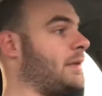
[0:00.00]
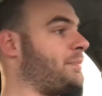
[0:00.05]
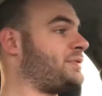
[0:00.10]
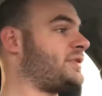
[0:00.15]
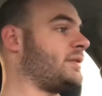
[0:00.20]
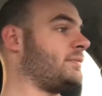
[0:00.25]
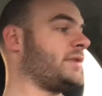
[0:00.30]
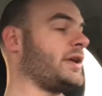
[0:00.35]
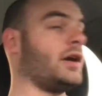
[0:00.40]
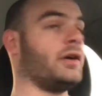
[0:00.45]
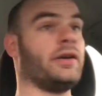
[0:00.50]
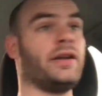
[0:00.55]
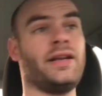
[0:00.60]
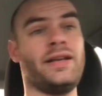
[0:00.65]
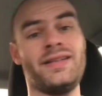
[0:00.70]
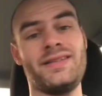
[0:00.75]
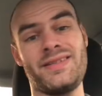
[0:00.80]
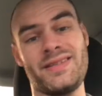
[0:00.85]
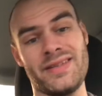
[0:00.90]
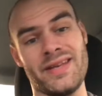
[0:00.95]
keeps them down.
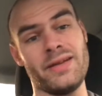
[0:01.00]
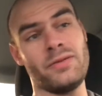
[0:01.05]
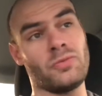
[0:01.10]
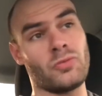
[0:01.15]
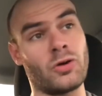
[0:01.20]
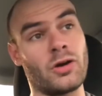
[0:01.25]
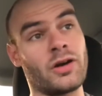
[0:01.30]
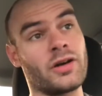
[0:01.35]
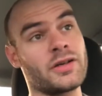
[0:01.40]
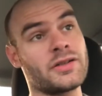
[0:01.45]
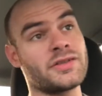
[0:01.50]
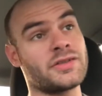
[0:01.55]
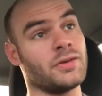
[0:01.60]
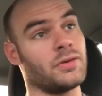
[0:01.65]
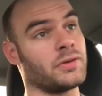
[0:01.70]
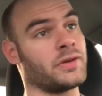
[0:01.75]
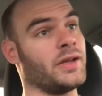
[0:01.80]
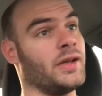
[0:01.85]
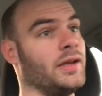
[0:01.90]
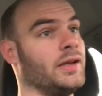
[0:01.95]
And it works,
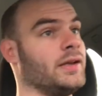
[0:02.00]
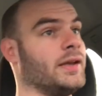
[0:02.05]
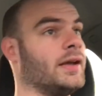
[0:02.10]
okay?